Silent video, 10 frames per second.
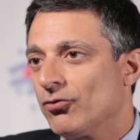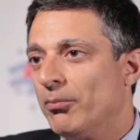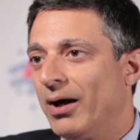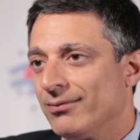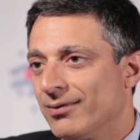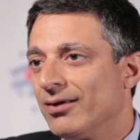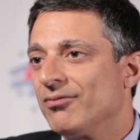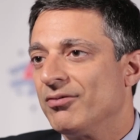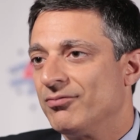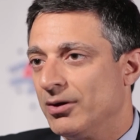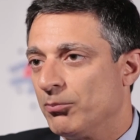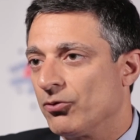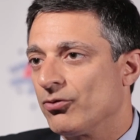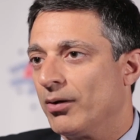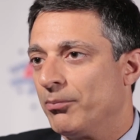about 10 to
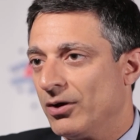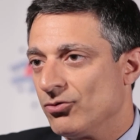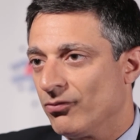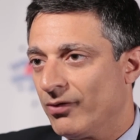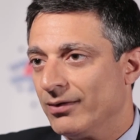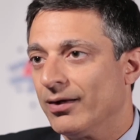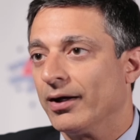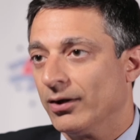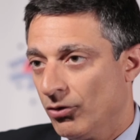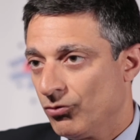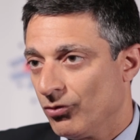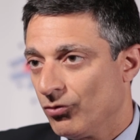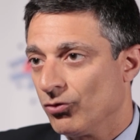15% of patients at diagnosis